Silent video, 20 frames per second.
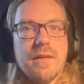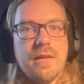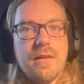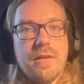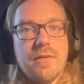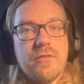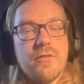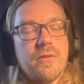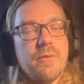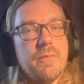
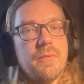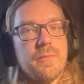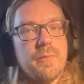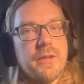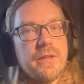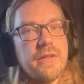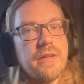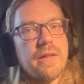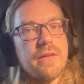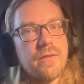so
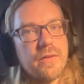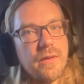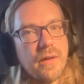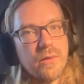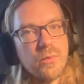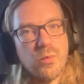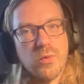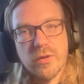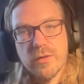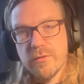but that
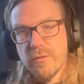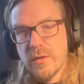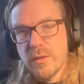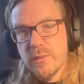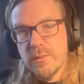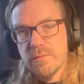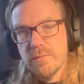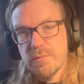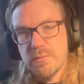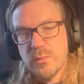
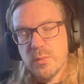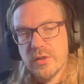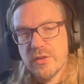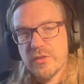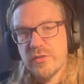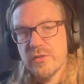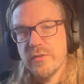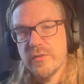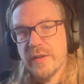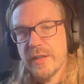workflow
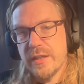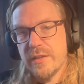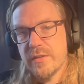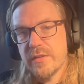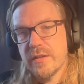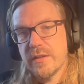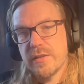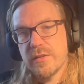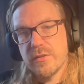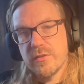works great,
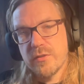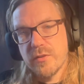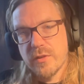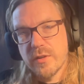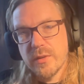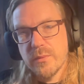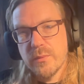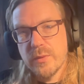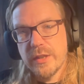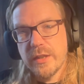like
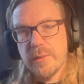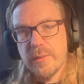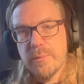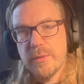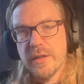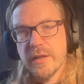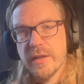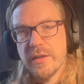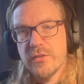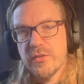starting with
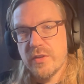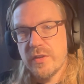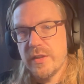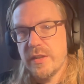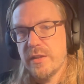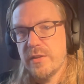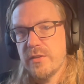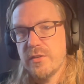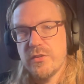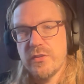APIs and
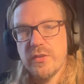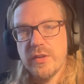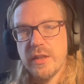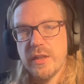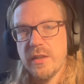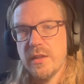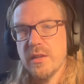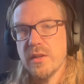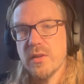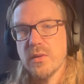then
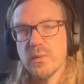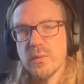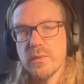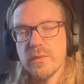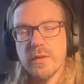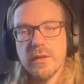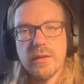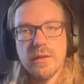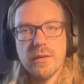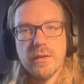seeing,
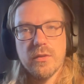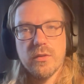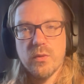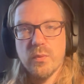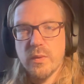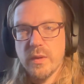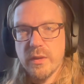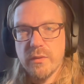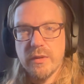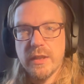do
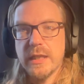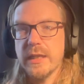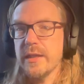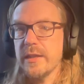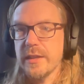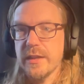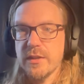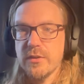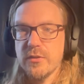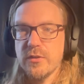we really
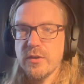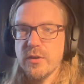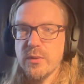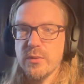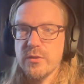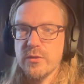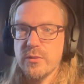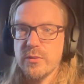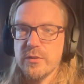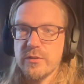need to go
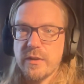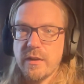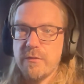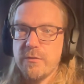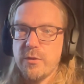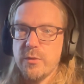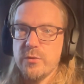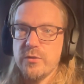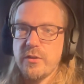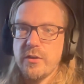to a
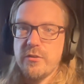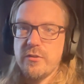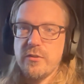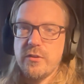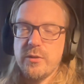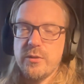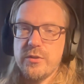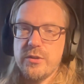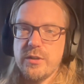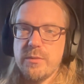self-hosted
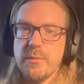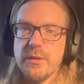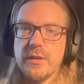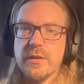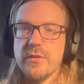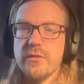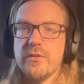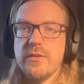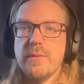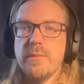solution,
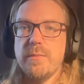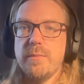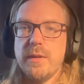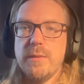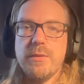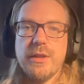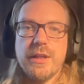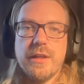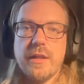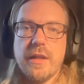because
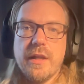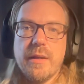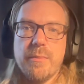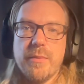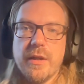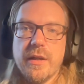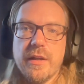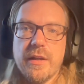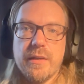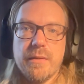maybe the
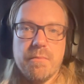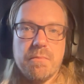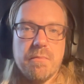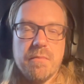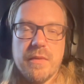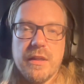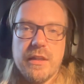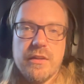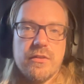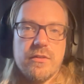API
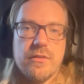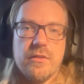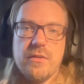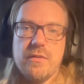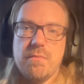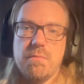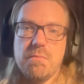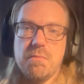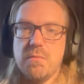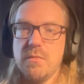is
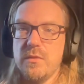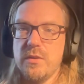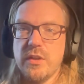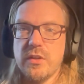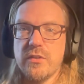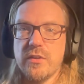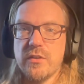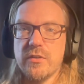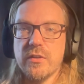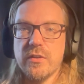
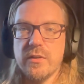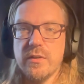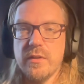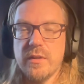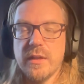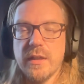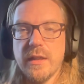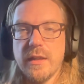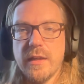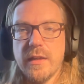just as good.
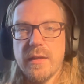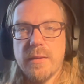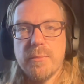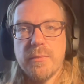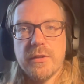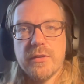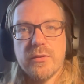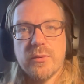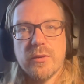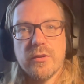
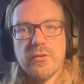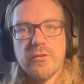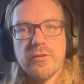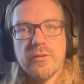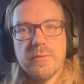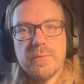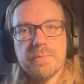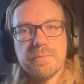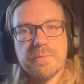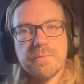But
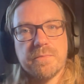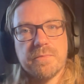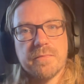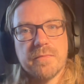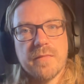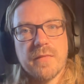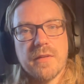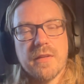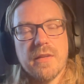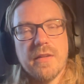also
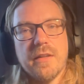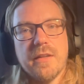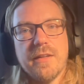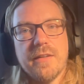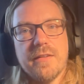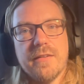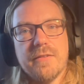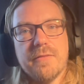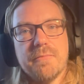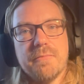
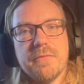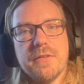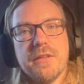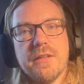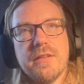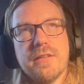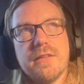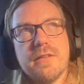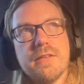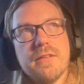
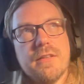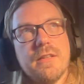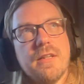the